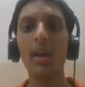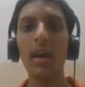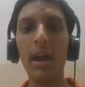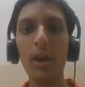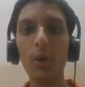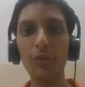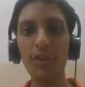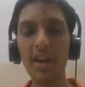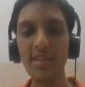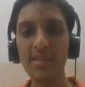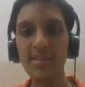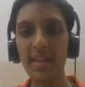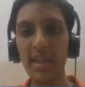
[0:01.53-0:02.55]
Hello
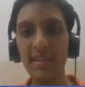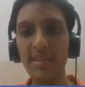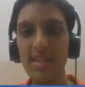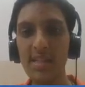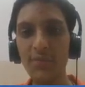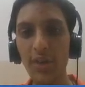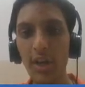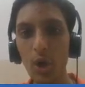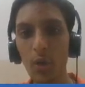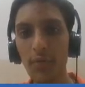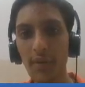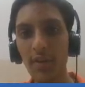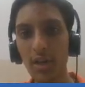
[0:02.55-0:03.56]
friends, in this video
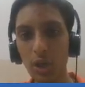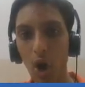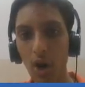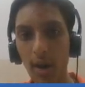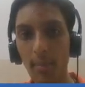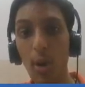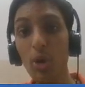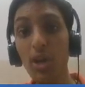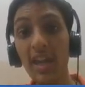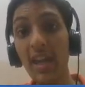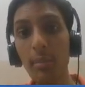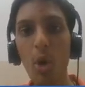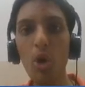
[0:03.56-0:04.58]
we will talk about
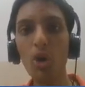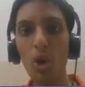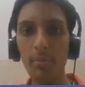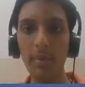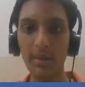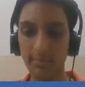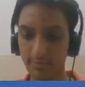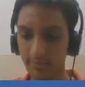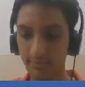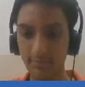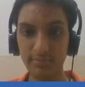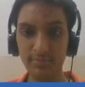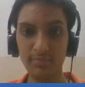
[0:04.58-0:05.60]
hemoglobin.
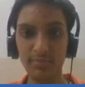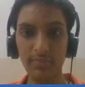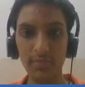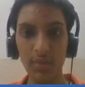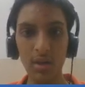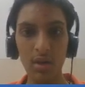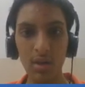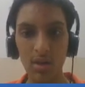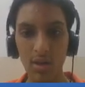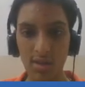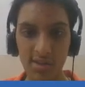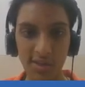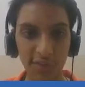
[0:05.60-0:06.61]

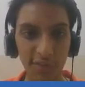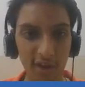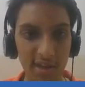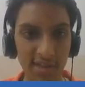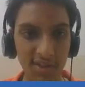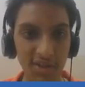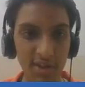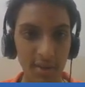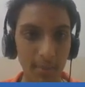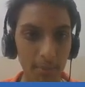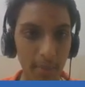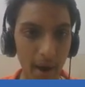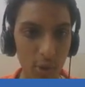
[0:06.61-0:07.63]
So first,
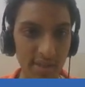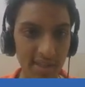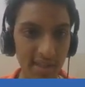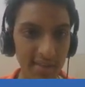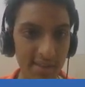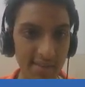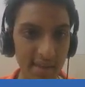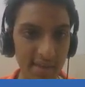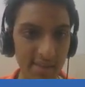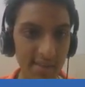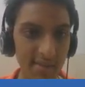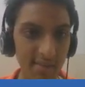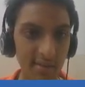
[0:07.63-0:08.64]
biosynthesis,
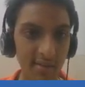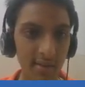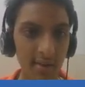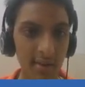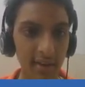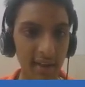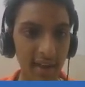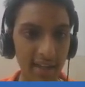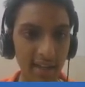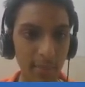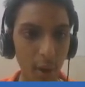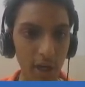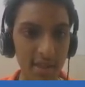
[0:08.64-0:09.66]

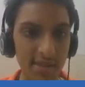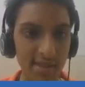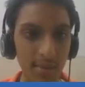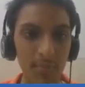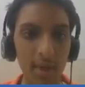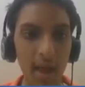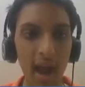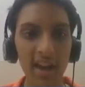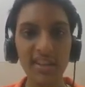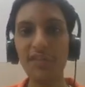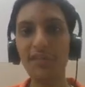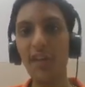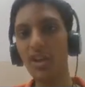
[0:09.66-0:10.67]
catabolism and
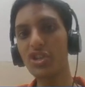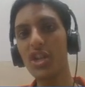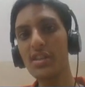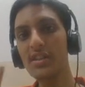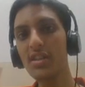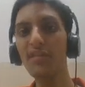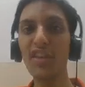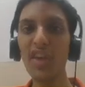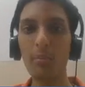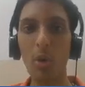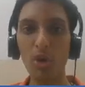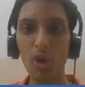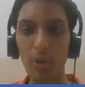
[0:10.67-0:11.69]
the functions of
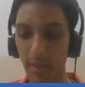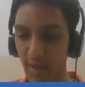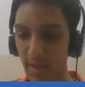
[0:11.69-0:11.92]
hemoglobin.